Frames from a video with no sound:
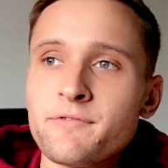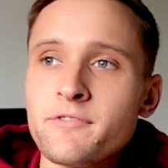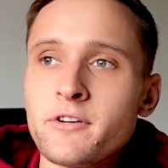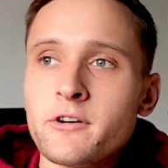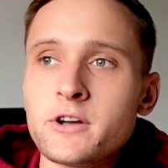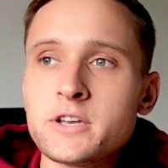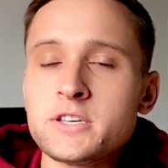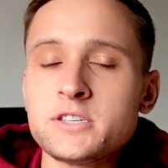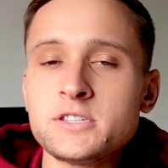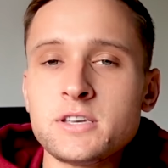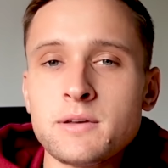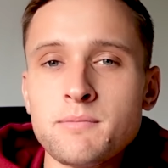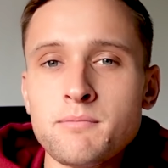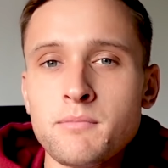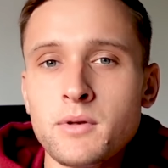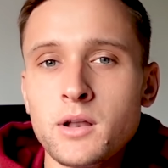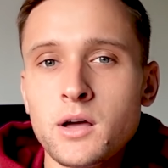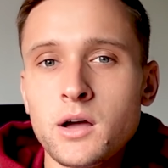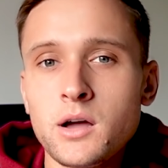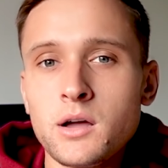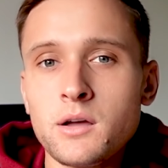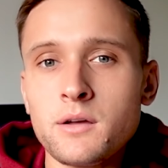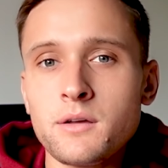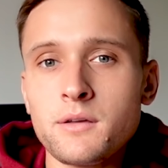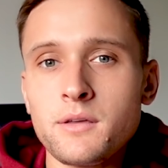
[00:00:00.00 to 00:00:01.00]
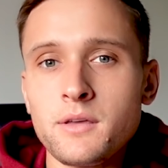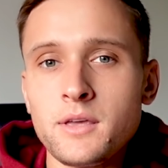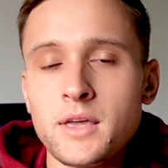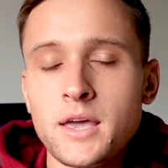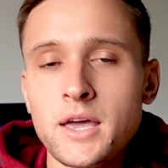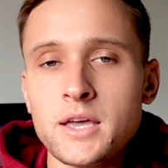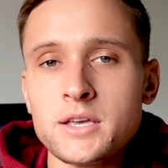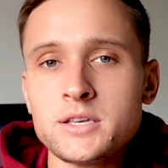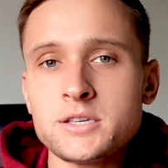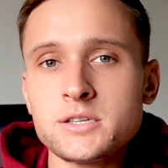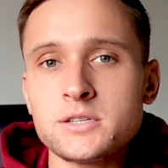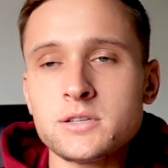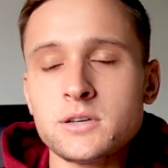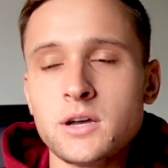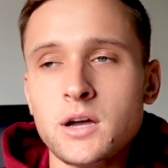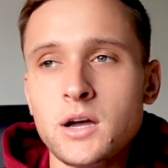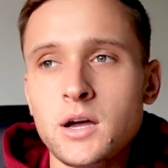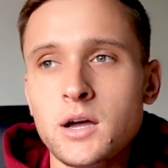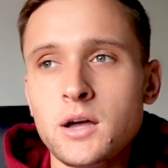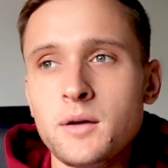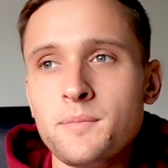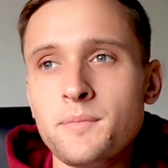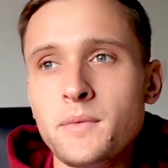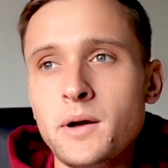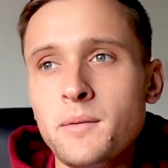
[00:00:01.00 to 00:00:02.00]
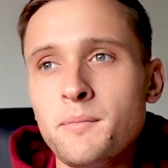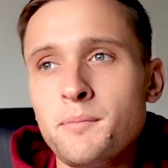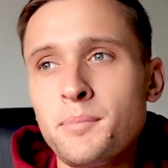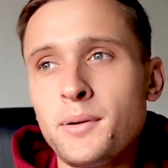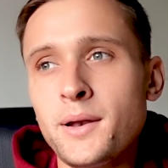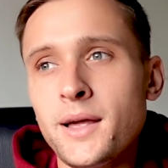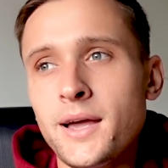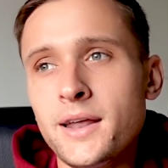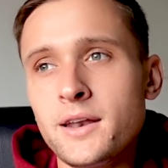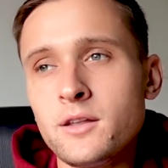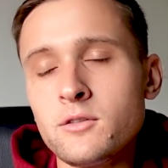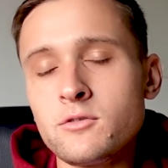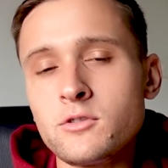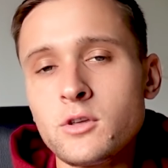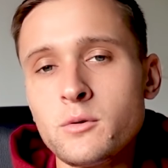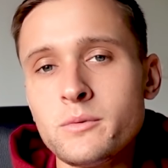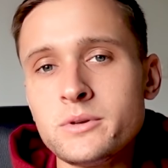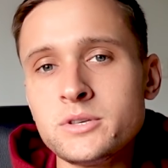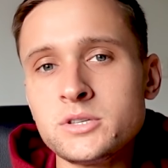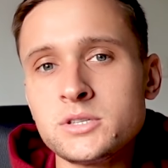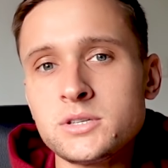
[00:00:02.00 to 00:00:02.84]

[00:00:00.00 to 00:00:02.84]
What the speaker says: Very similar, yes. I'm planning on doing